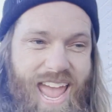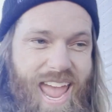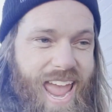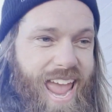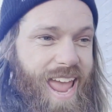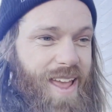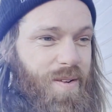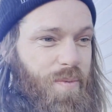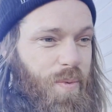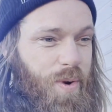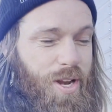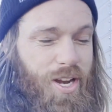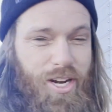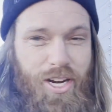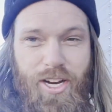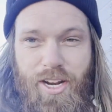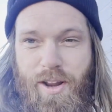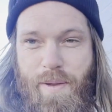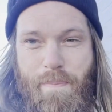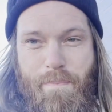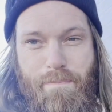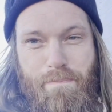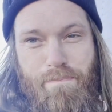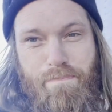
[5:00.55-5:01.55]
and we are
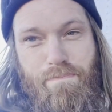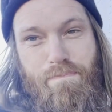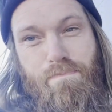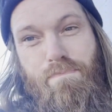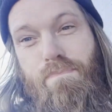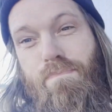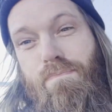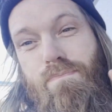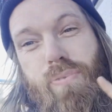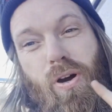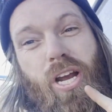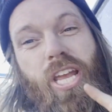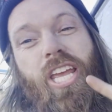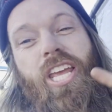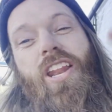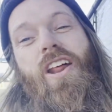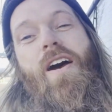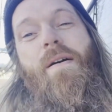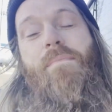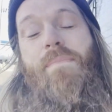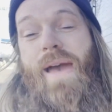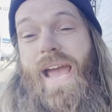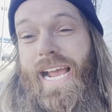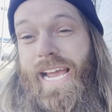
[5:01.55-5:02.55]
gonna boogie it
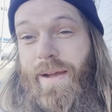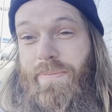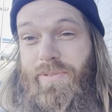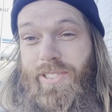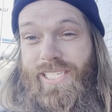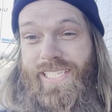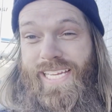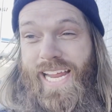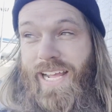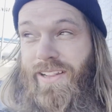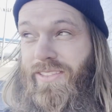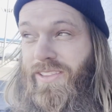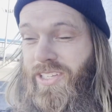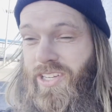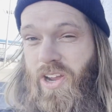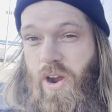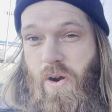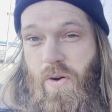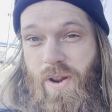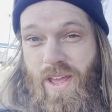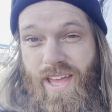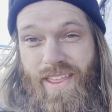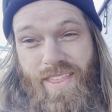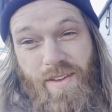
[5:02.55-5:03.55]
on back up to South
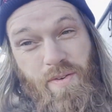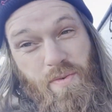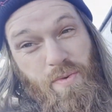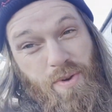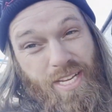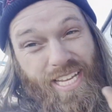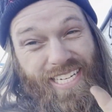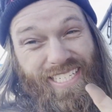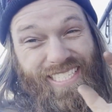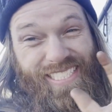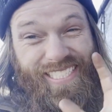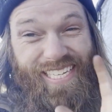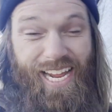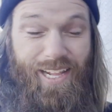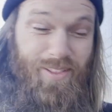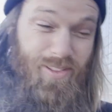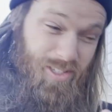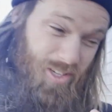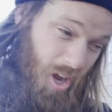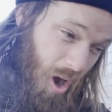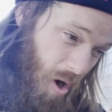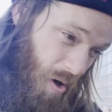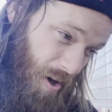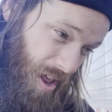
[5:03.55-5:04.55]
Dakota. And then when we get to South
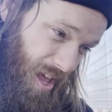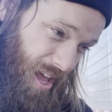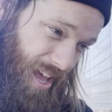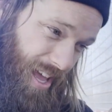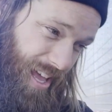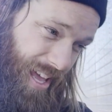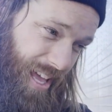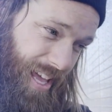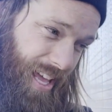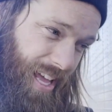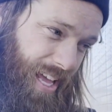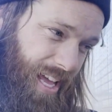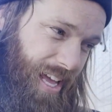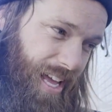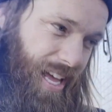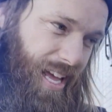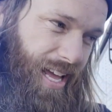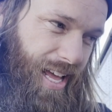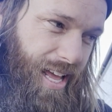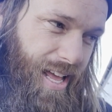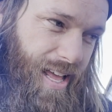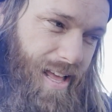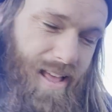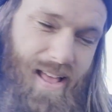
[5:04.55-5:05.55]
Dakota,
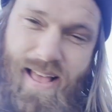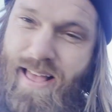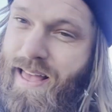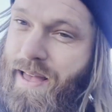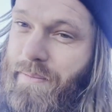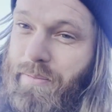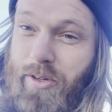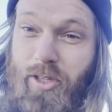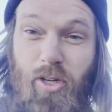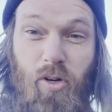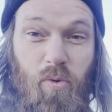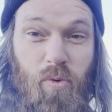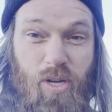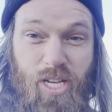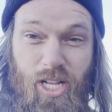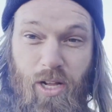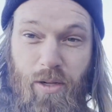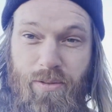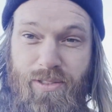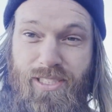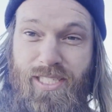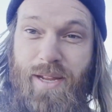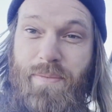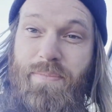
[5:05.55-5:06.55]
I'm gonna
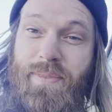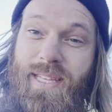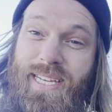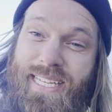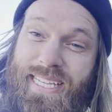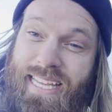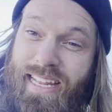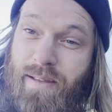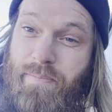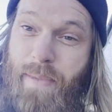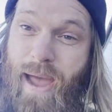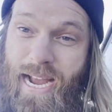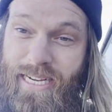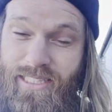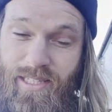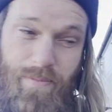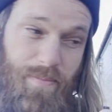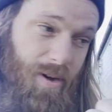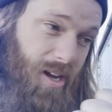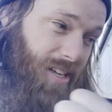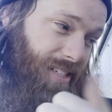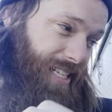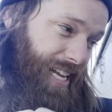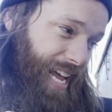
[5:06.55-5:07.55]
reload something and get it back to
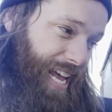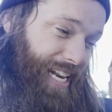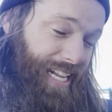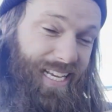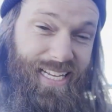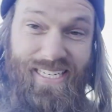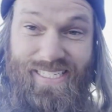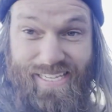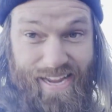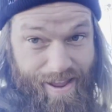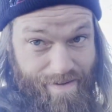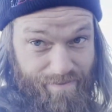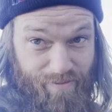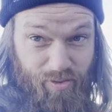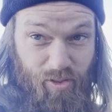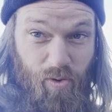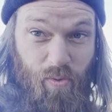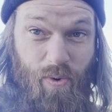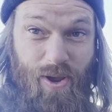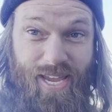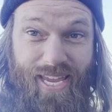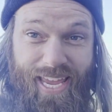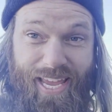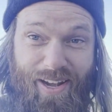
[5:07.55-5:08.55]
Montana in time for
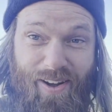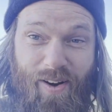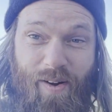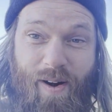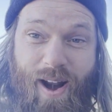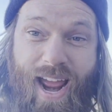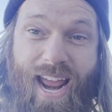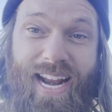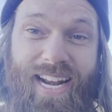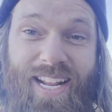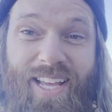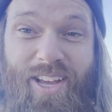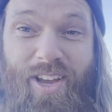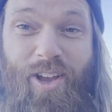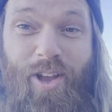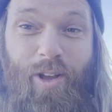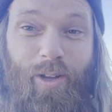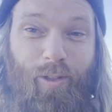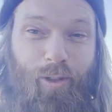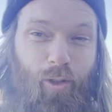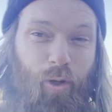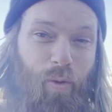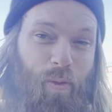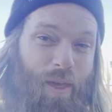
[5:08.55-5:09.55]
the weekend, all right?
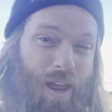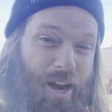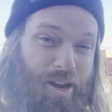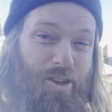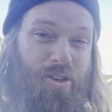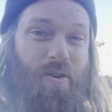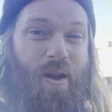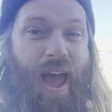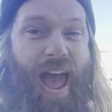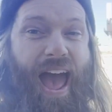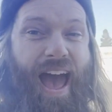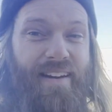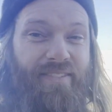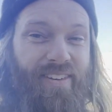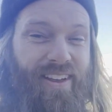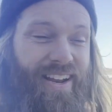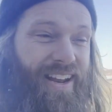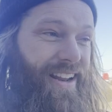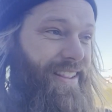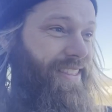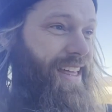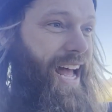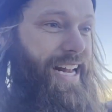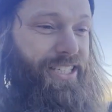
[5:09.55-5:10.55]
So there you have
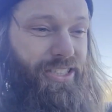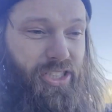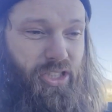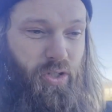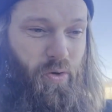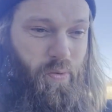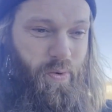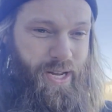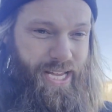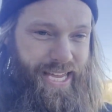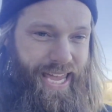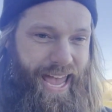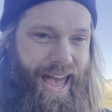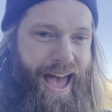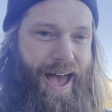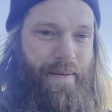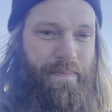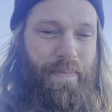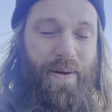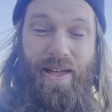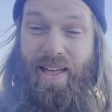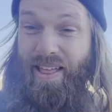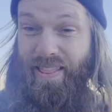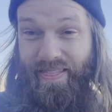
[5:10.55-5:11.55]
it. That's the
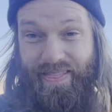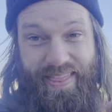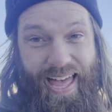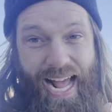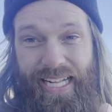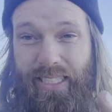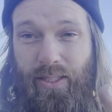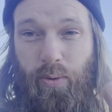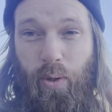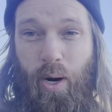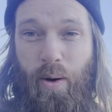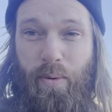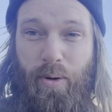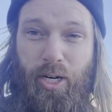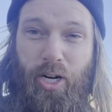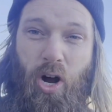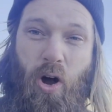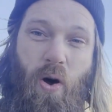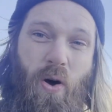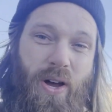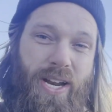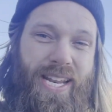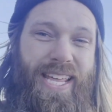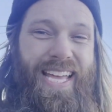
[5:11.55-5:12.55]
recap. That's where we're
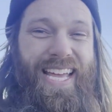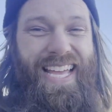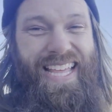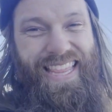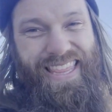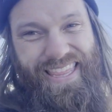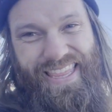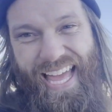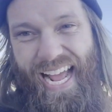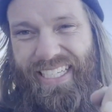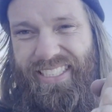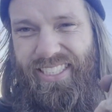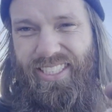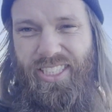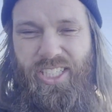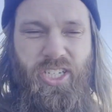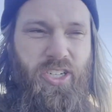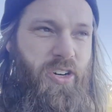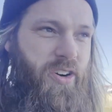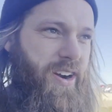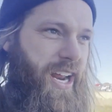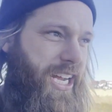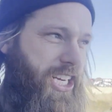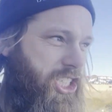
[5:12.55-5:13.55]
going. That's the
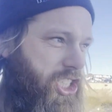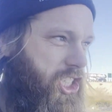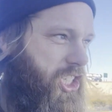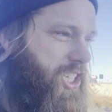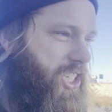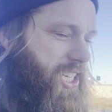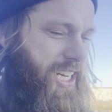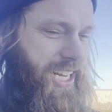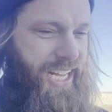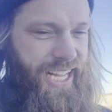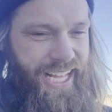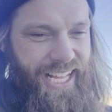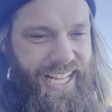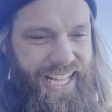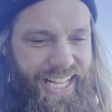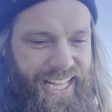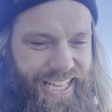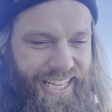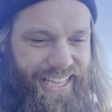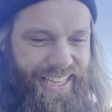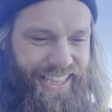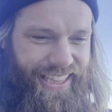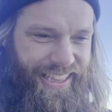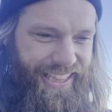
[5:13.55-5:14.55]
direction.
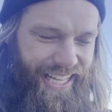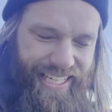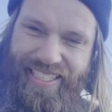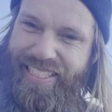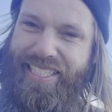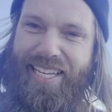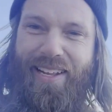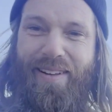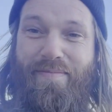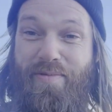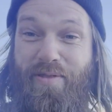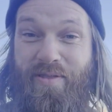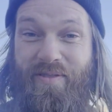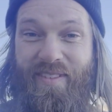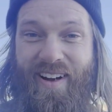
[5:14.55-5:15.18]
Let's get a move